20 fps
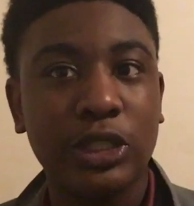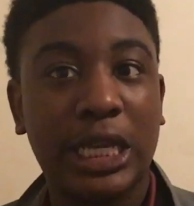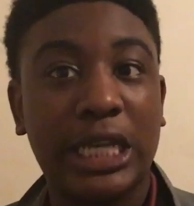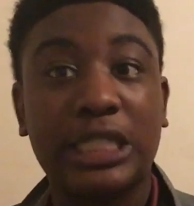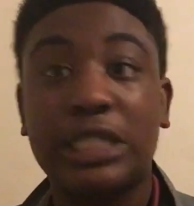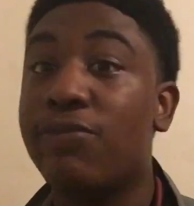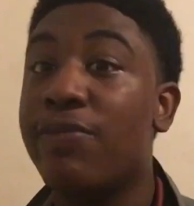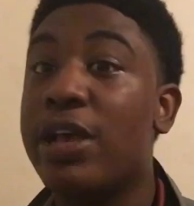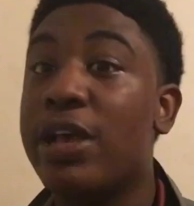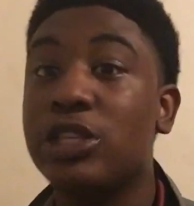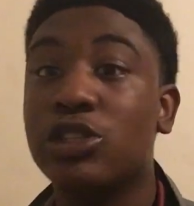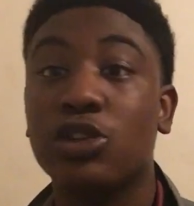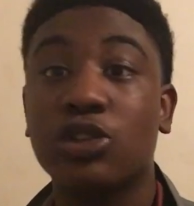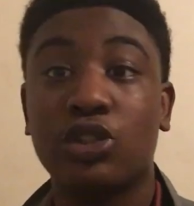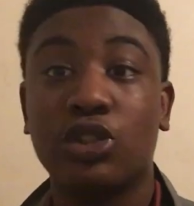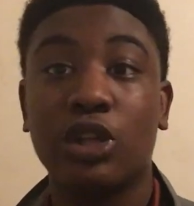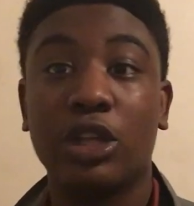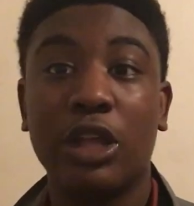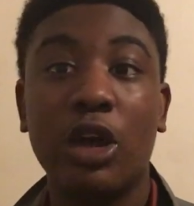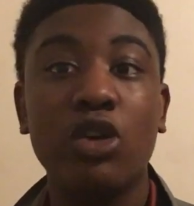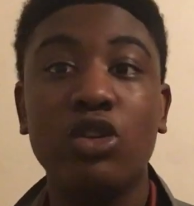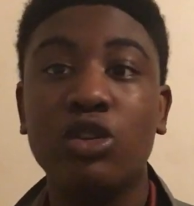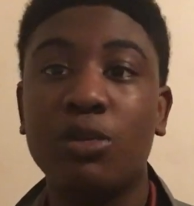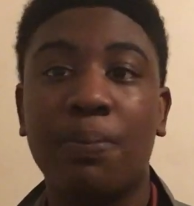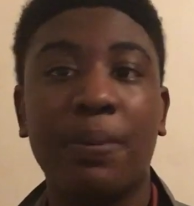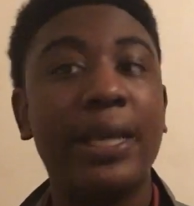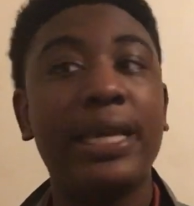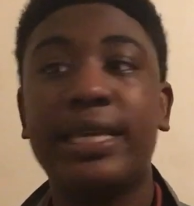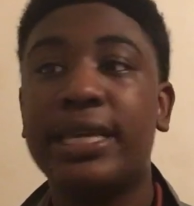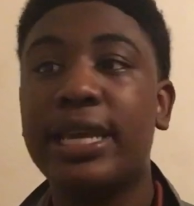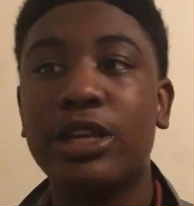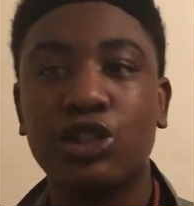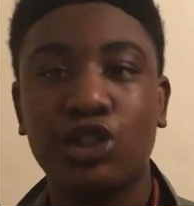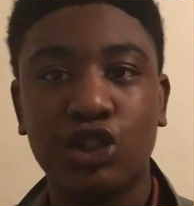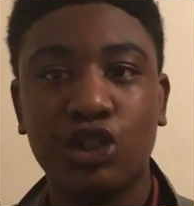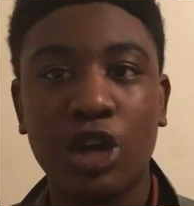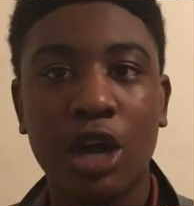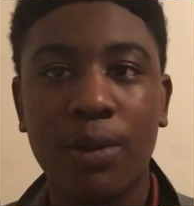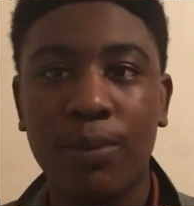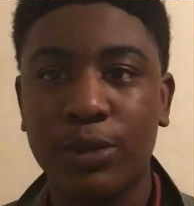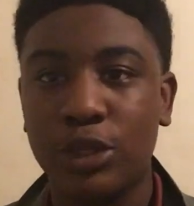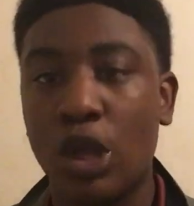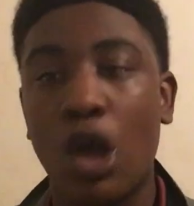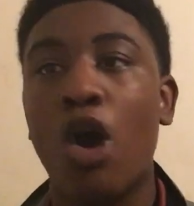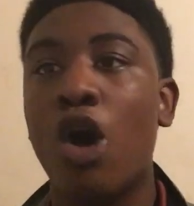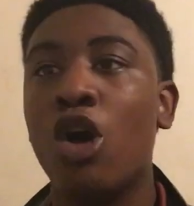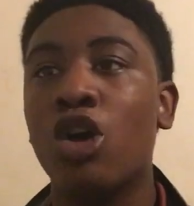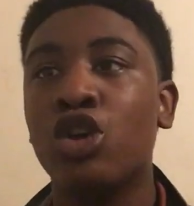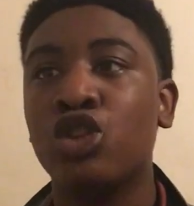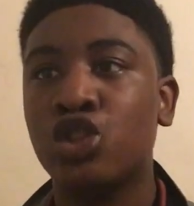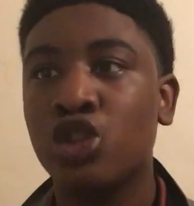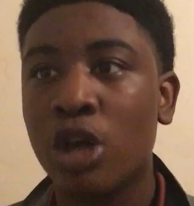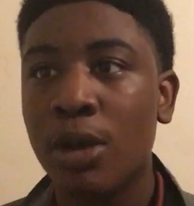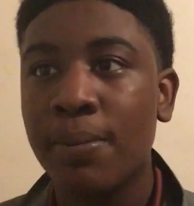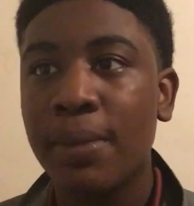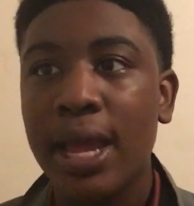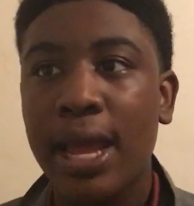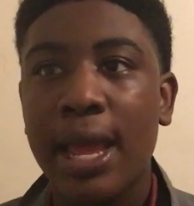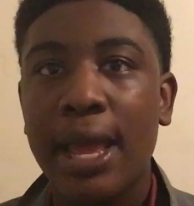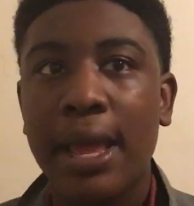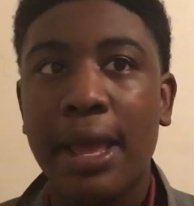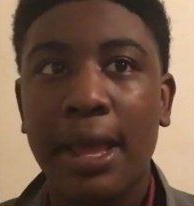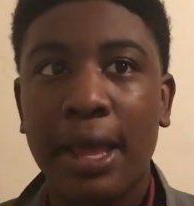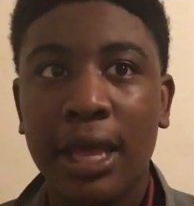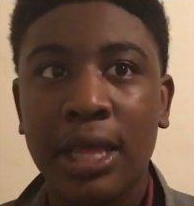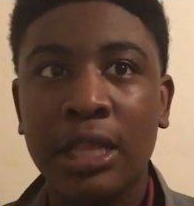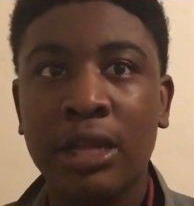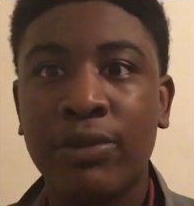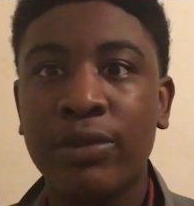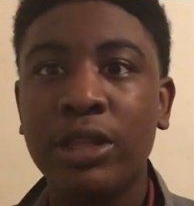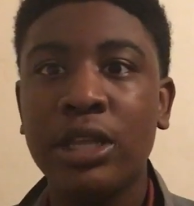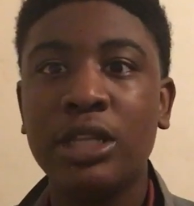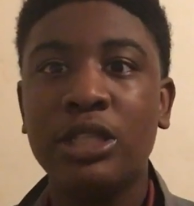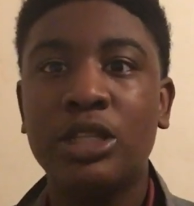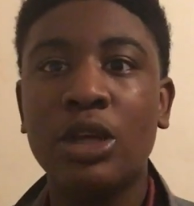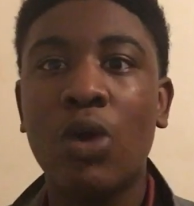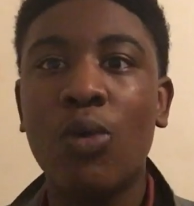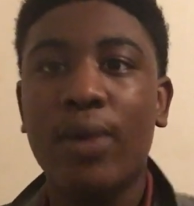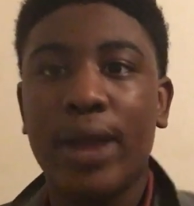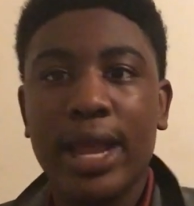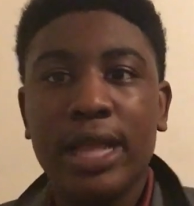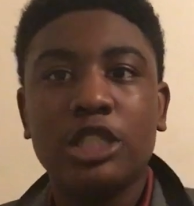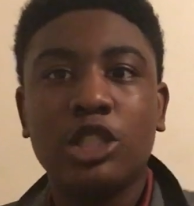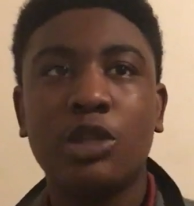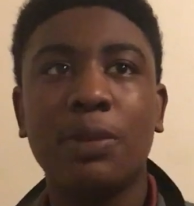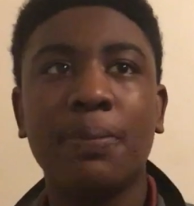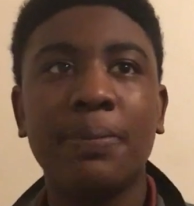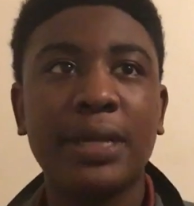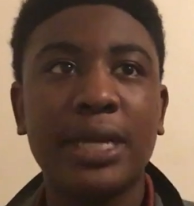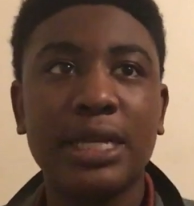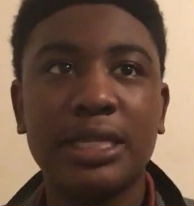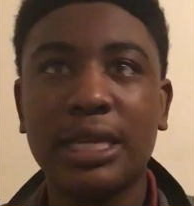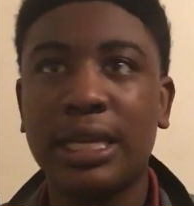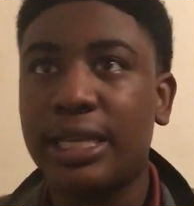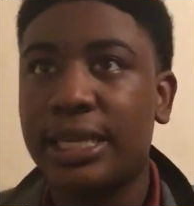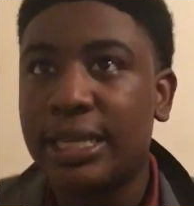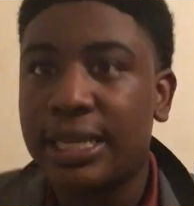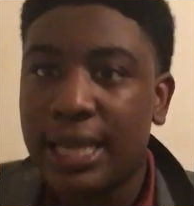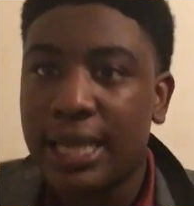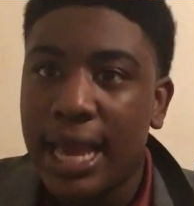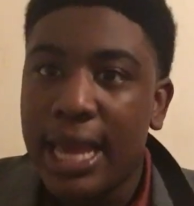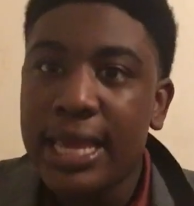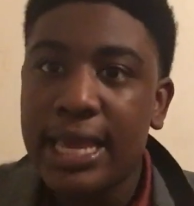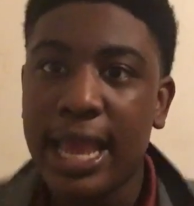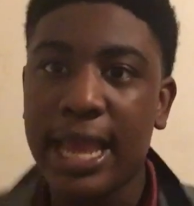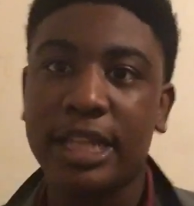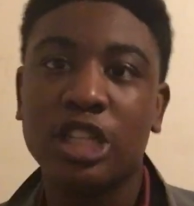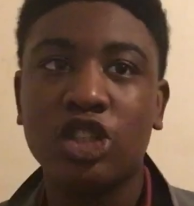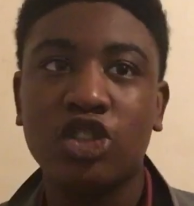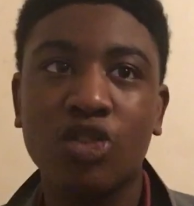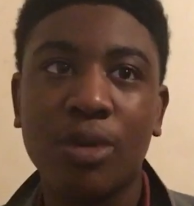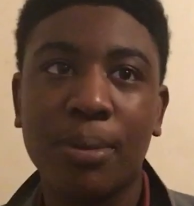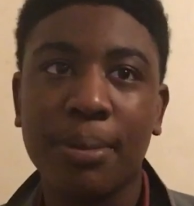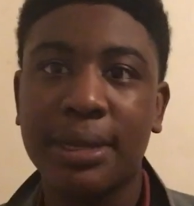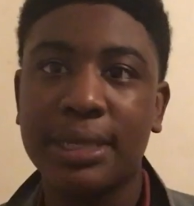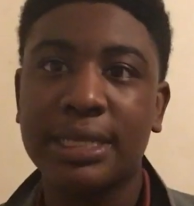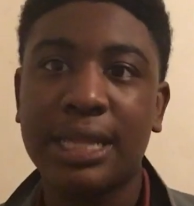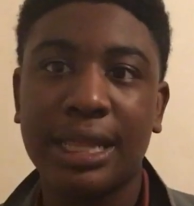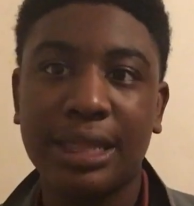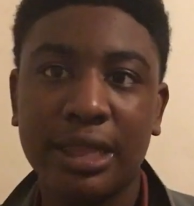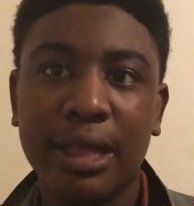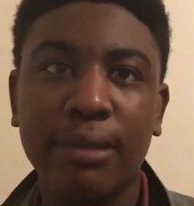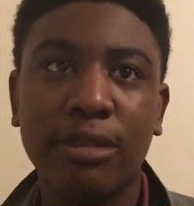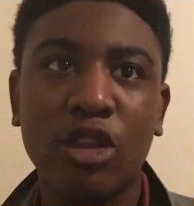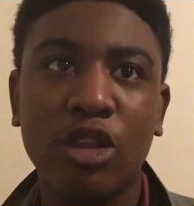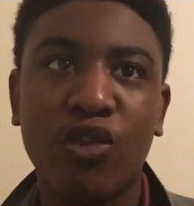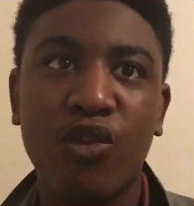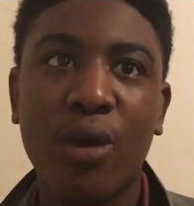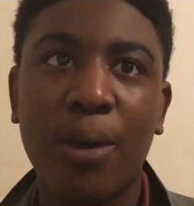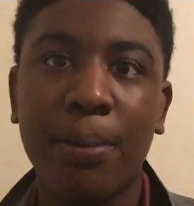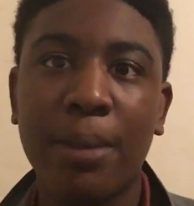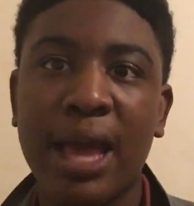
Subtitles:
Like, Sylvester Stallone to play King Shark was awesome. And I really don't hate this one because I can't hate this one because I love the film.